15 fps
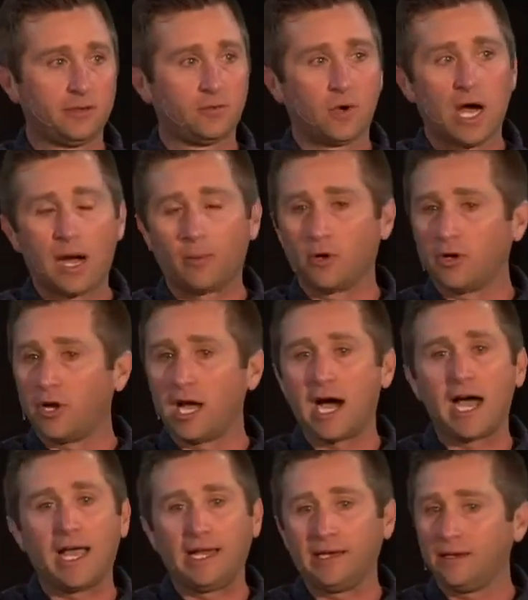Robert
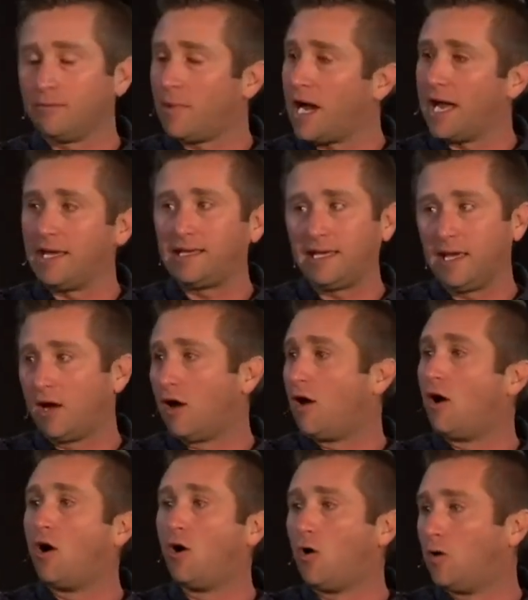Knight, Mikey
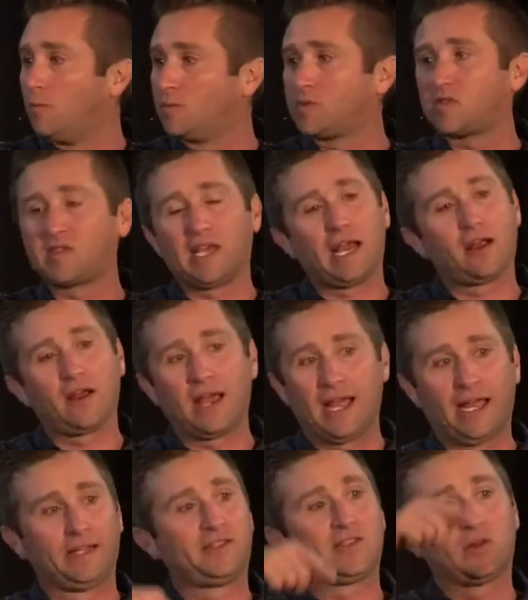Holmes, Sarah
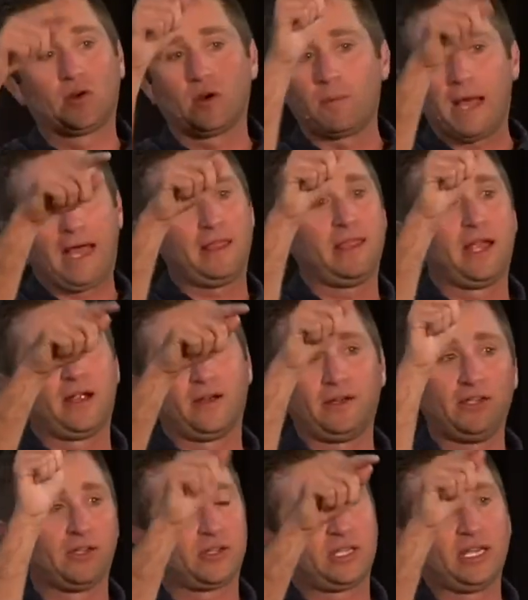Antonor back there,
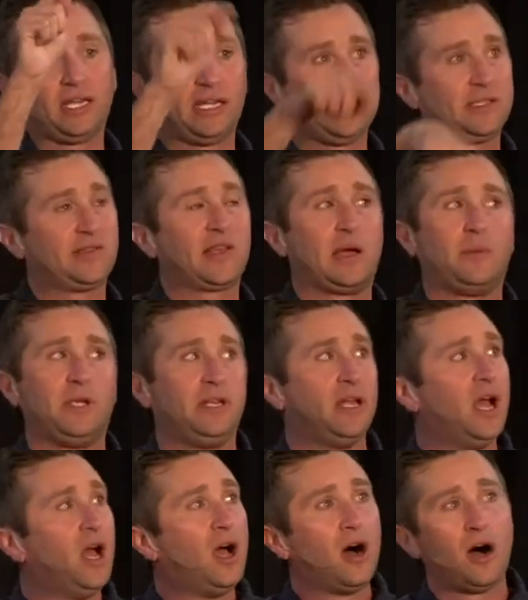and your kids. I mean,
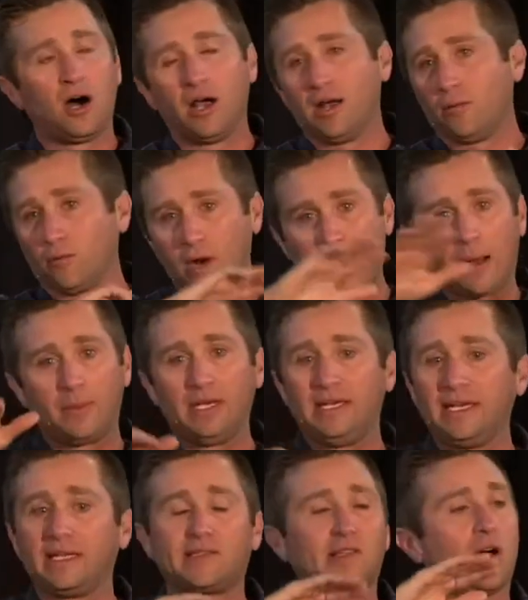Robbie
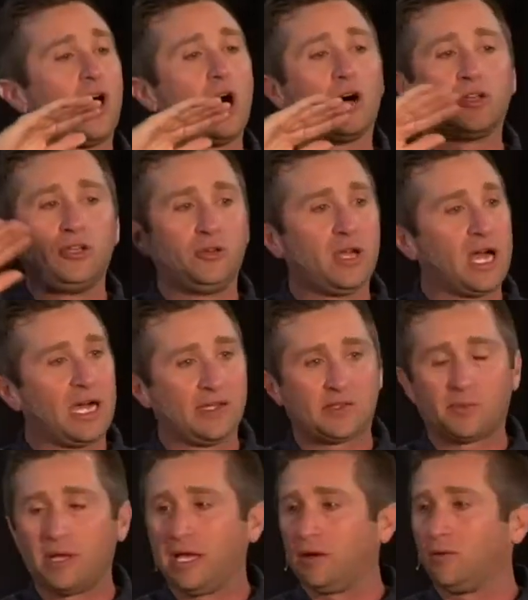Denson, all you guys,
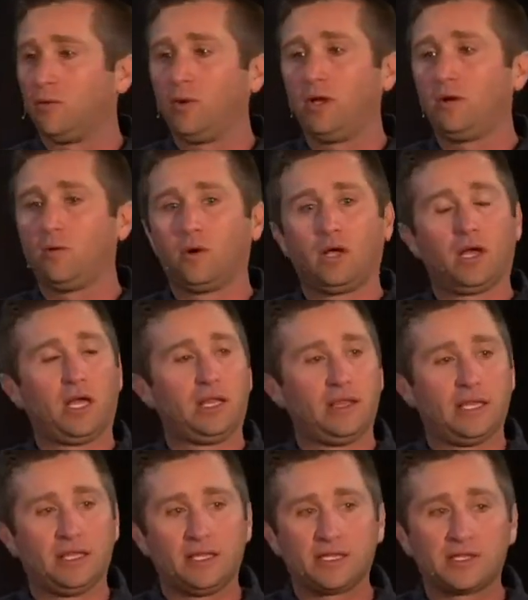man. And
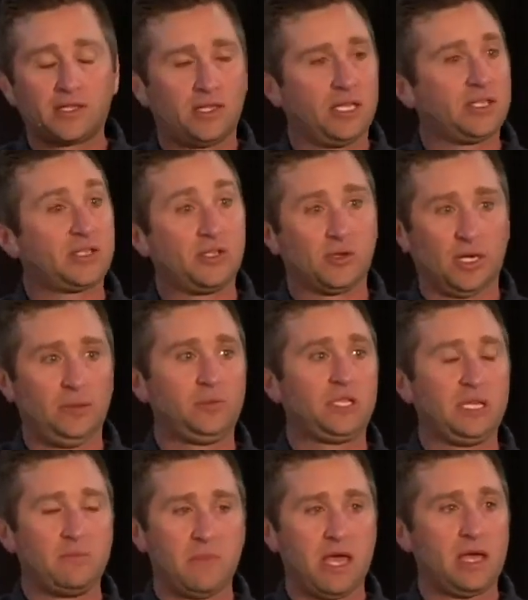then this dream
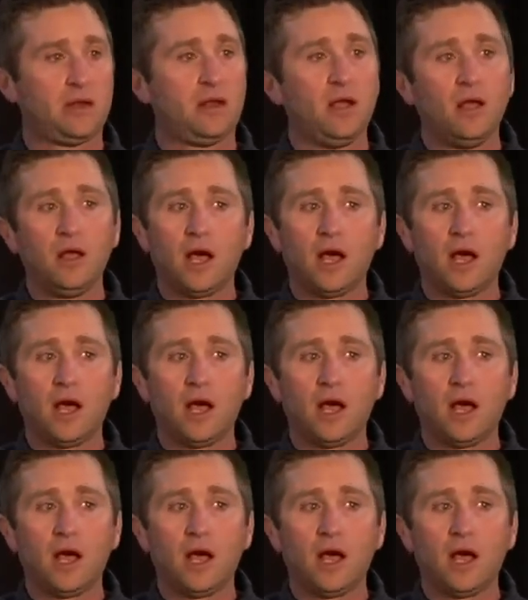team, man.